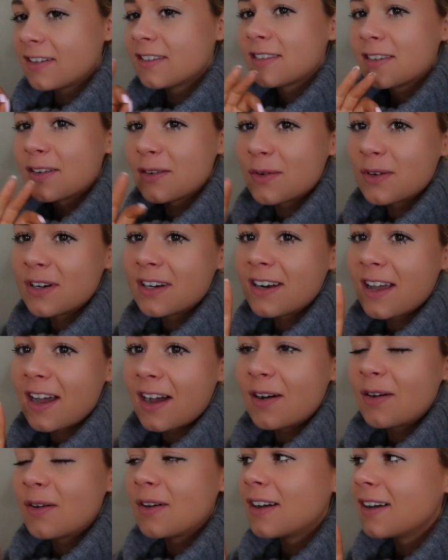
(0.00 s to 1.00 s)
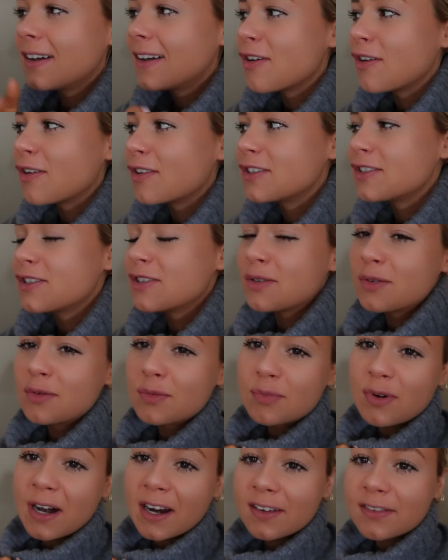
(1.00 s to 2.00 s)
so we're now going to
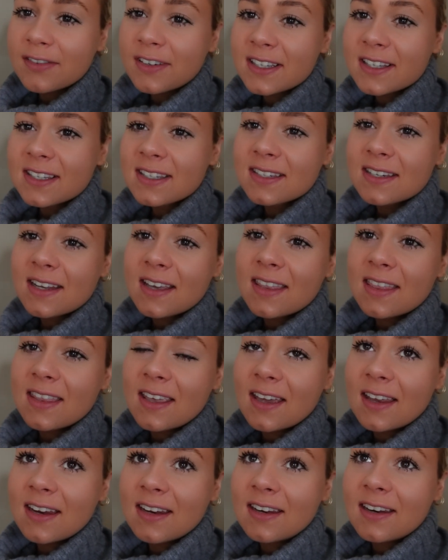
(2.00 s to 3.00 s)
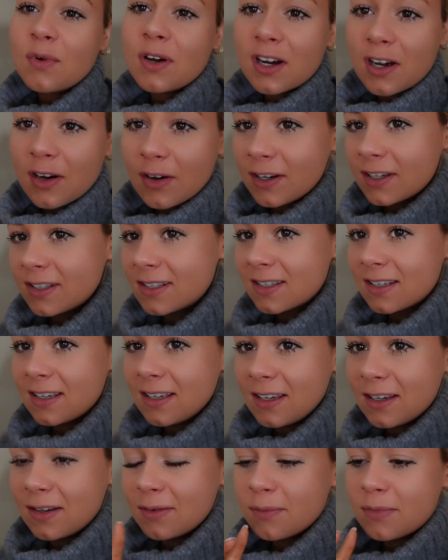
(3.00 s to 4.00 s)
breakfast and then we're going
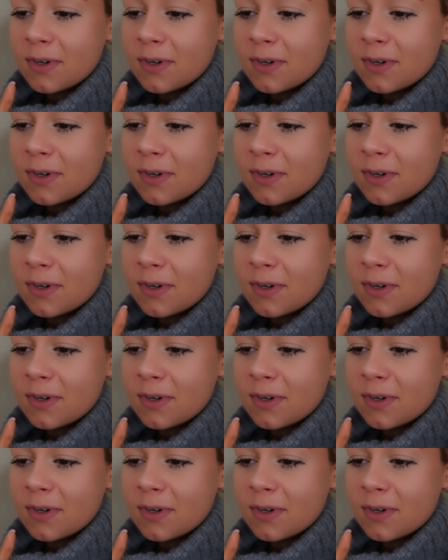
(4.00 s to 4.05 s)
skiing,